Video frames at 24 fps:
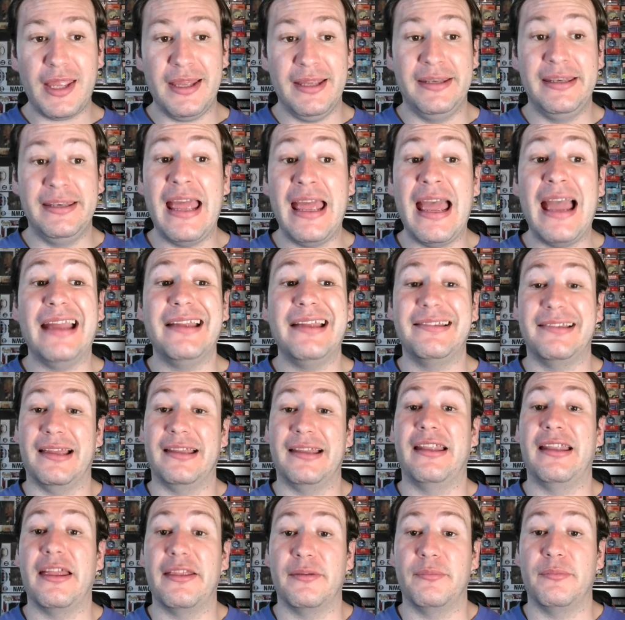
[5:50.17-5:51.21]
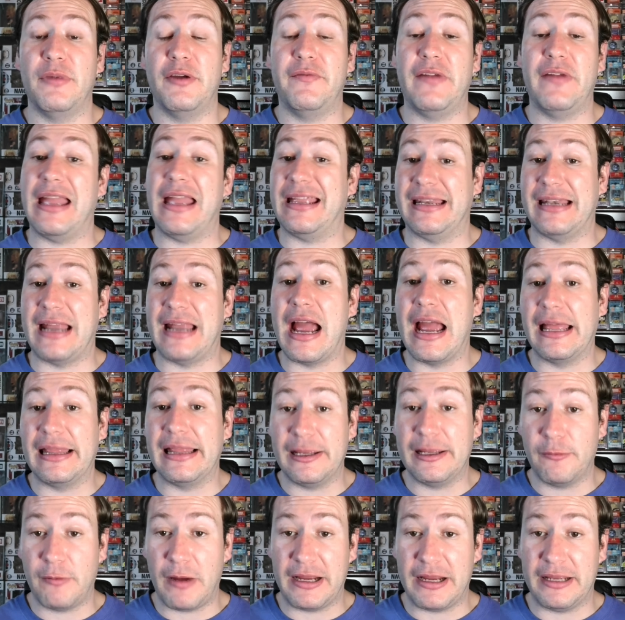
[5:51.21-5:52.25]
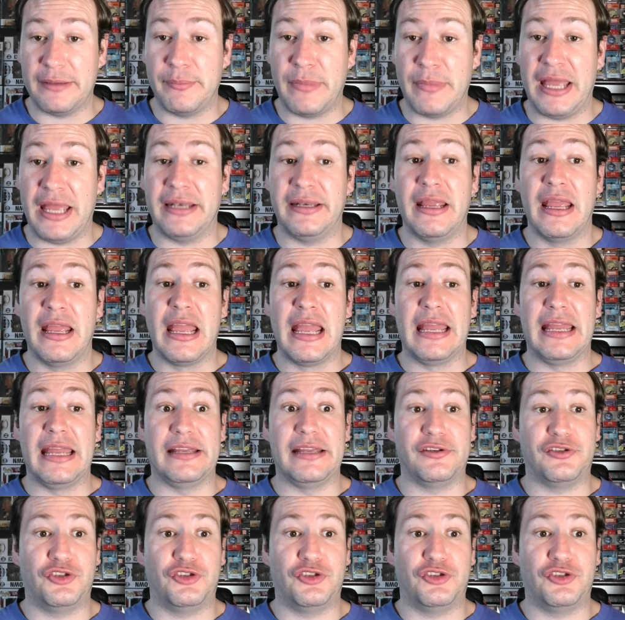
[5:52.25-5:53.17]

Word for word: Next, another movie I can highly recommend is